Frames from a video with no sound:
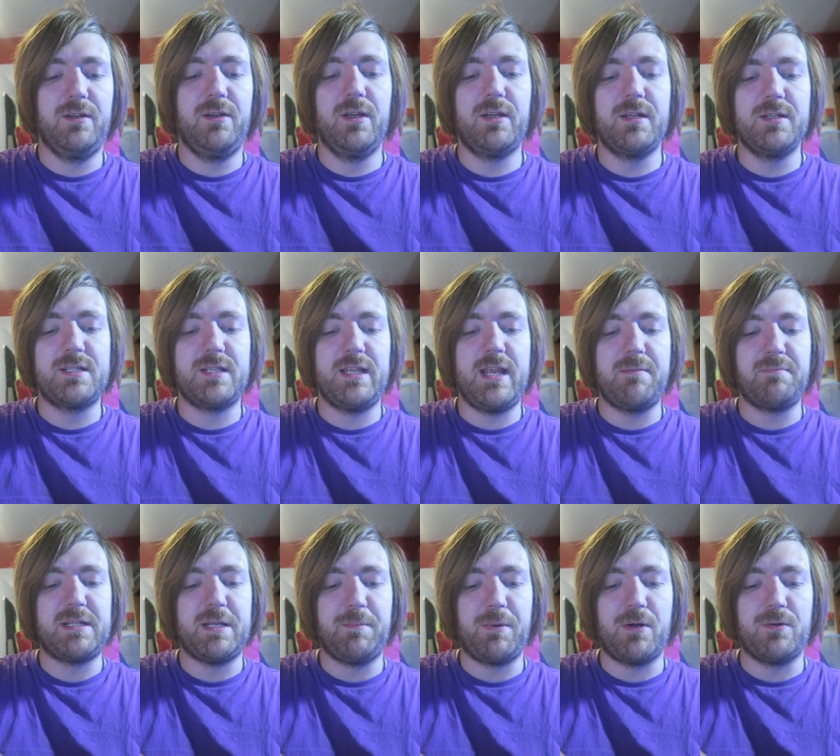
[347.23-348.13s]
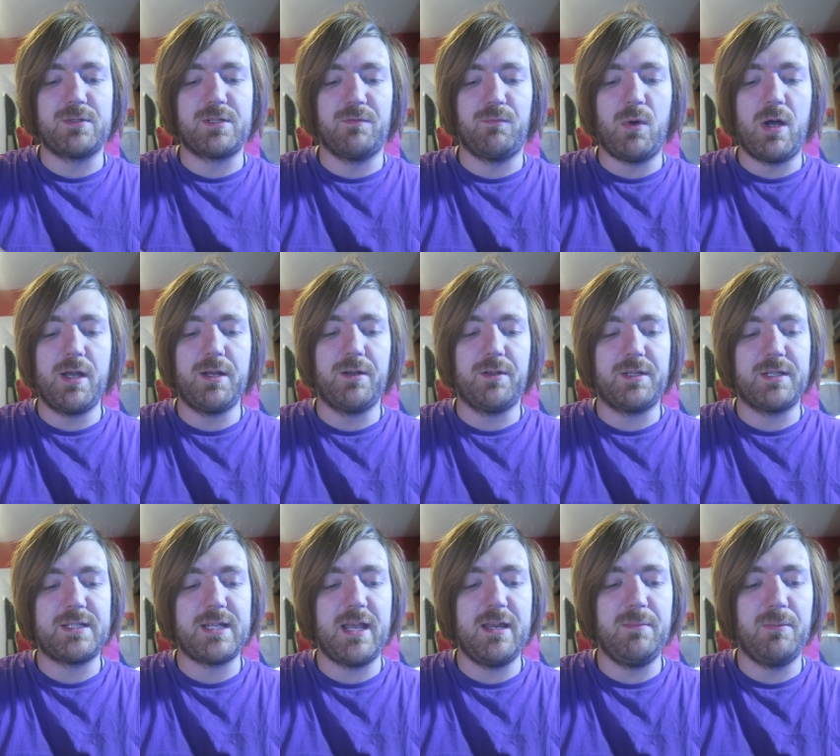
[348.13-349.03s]
looking to the empty bottles of wine on the
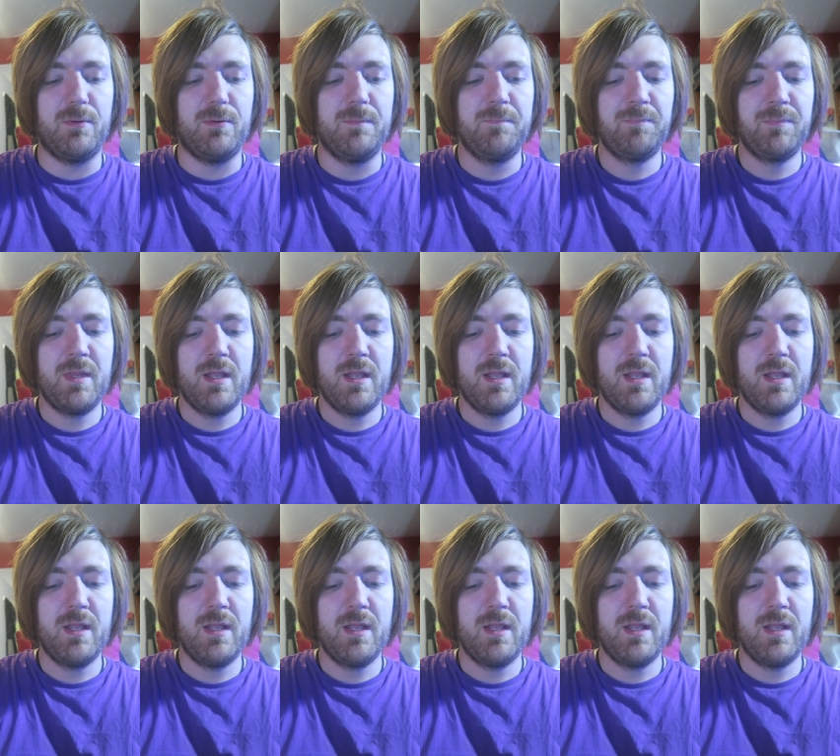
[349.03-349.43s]
table.